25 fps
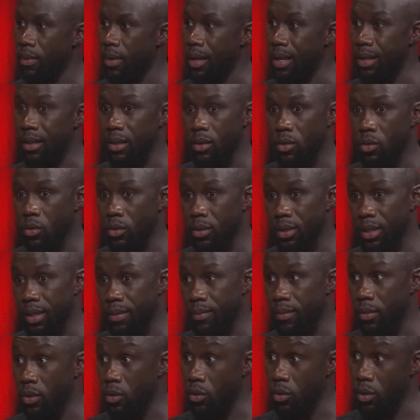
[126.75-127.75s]
And he told
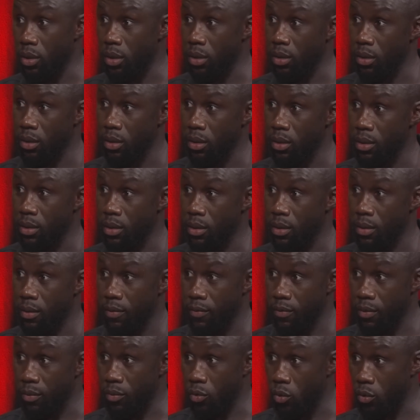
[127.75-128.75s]
them, look,
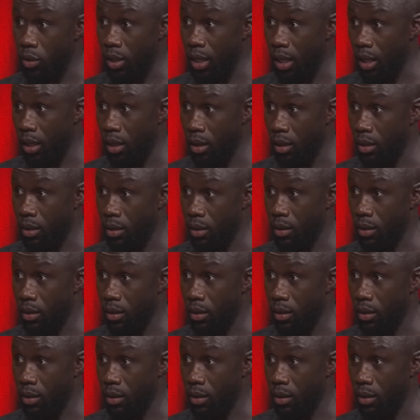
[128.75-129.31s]
from today,